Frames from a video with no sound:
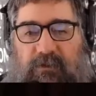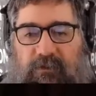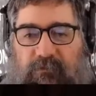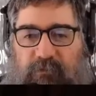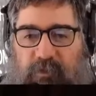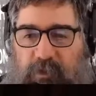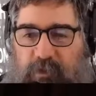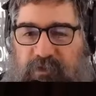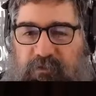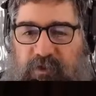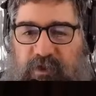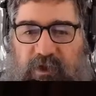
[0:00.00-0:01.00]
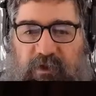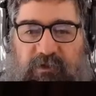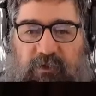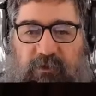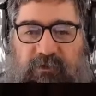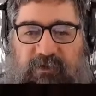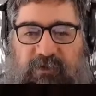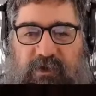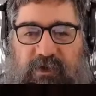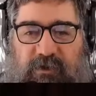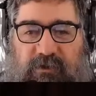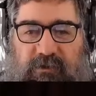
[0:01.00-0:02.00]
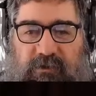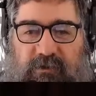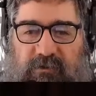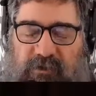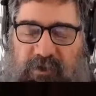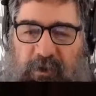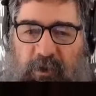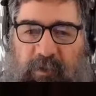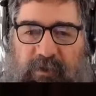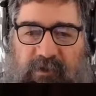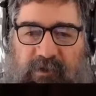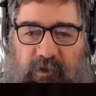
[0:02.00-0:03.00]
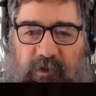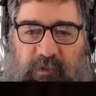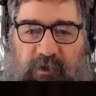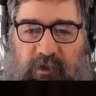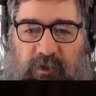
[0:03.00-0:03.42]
photos and videos I've seen, I don't know about the Sacramento